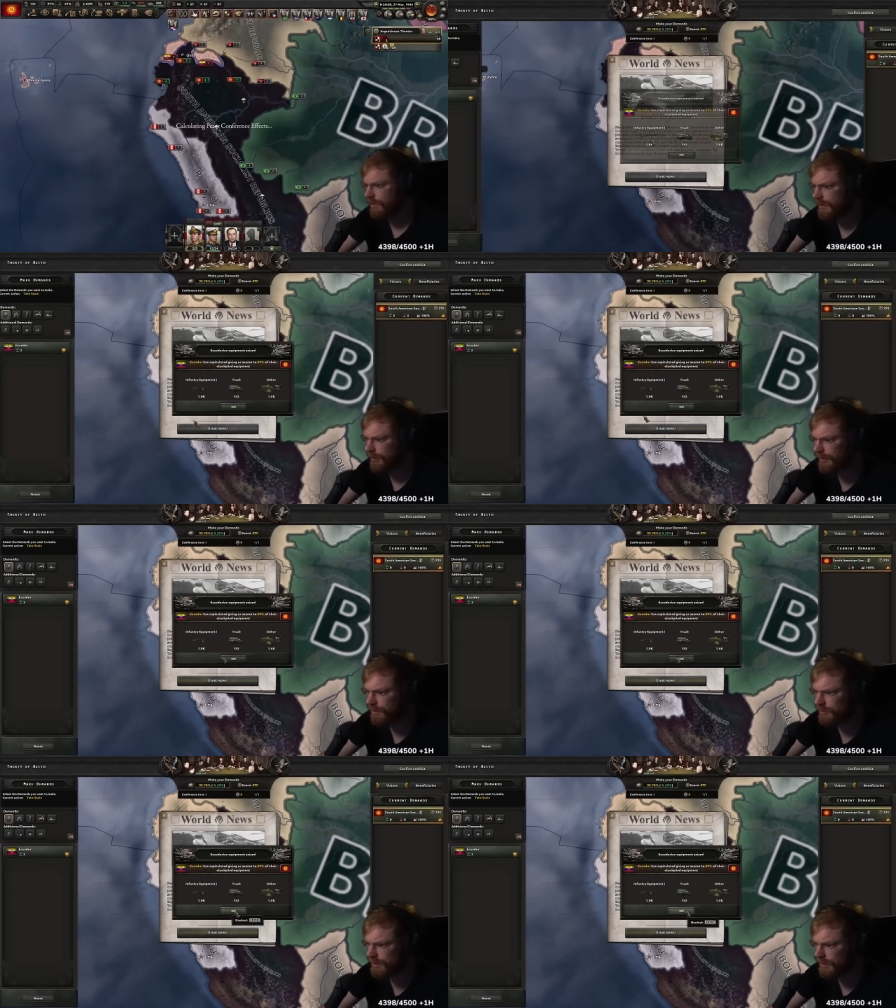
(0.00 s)
Now
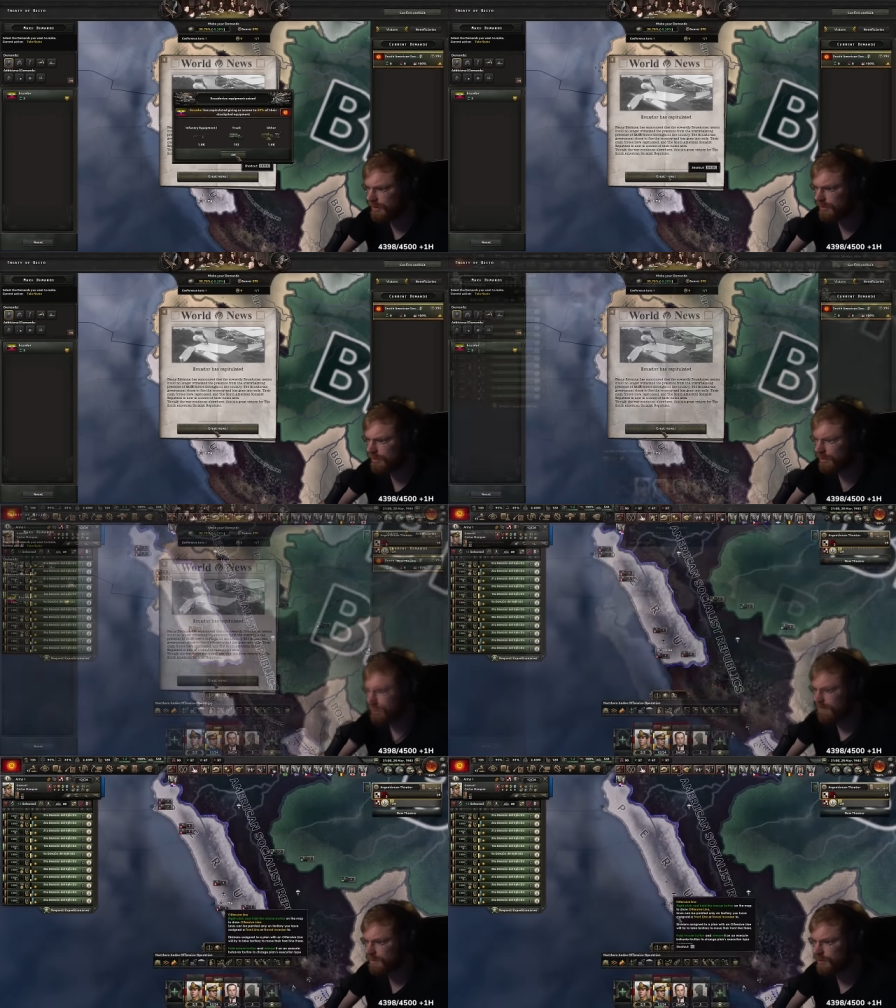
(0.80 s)
Peru again.
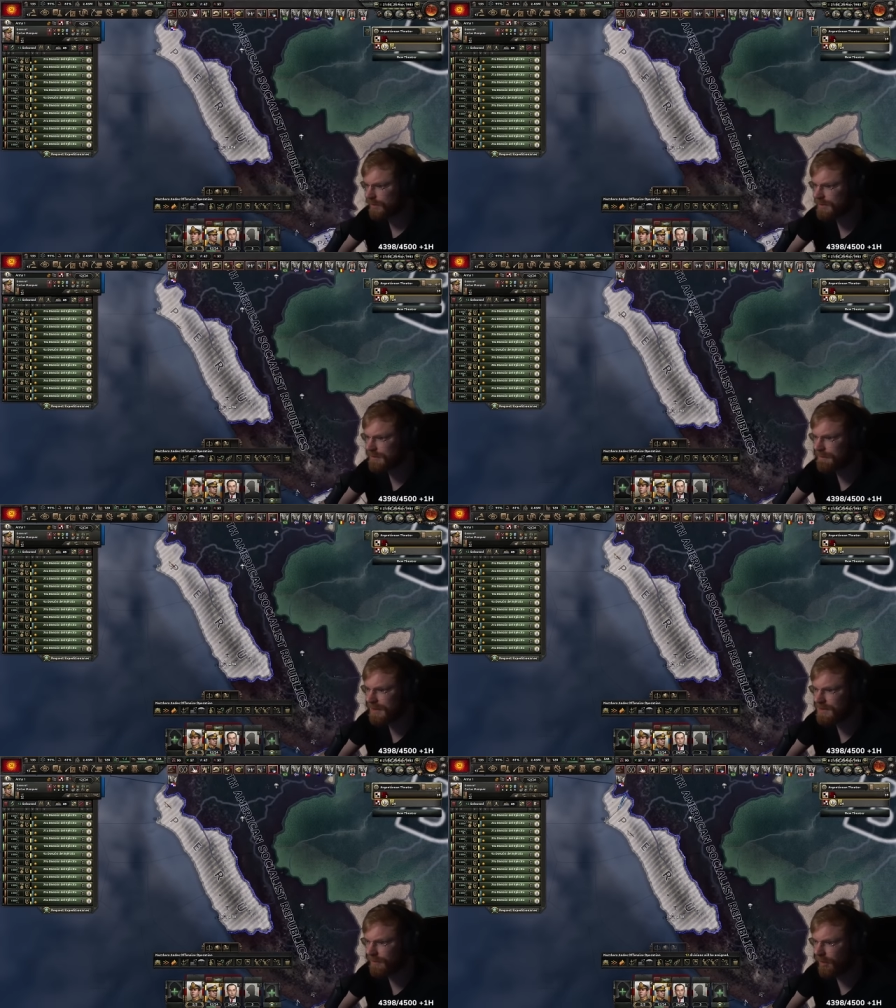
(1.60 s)
Dude, has a
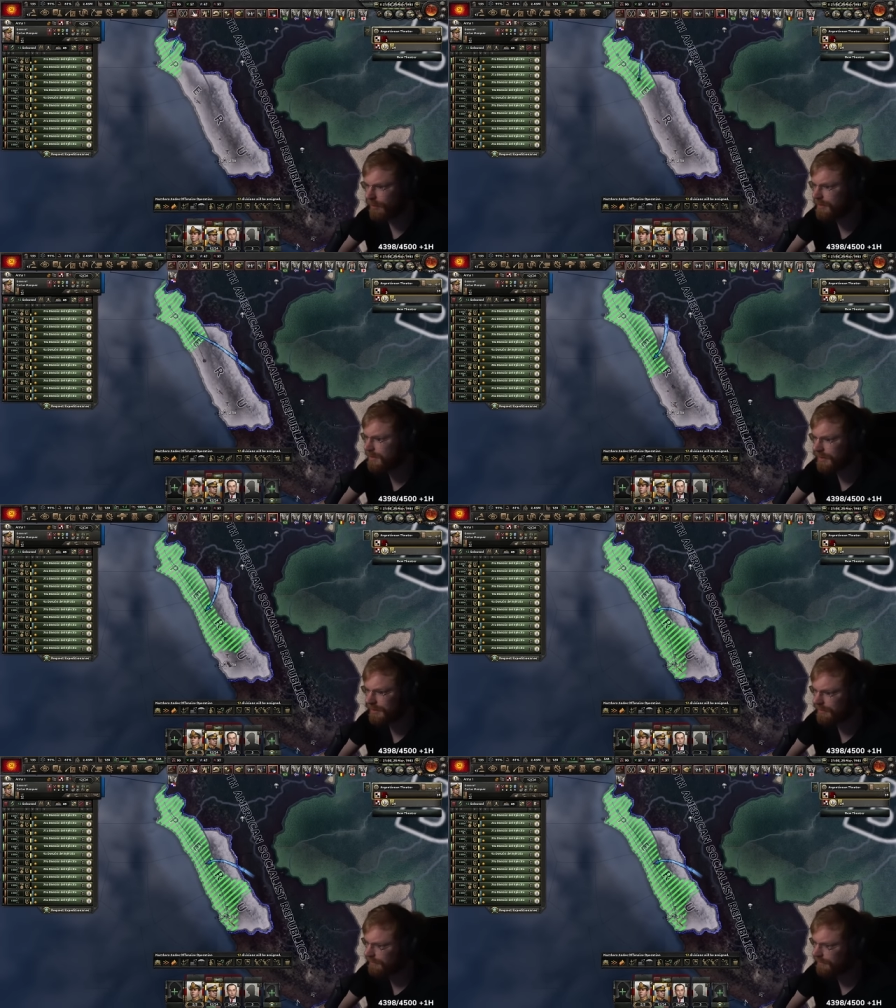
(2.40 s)
massive army again.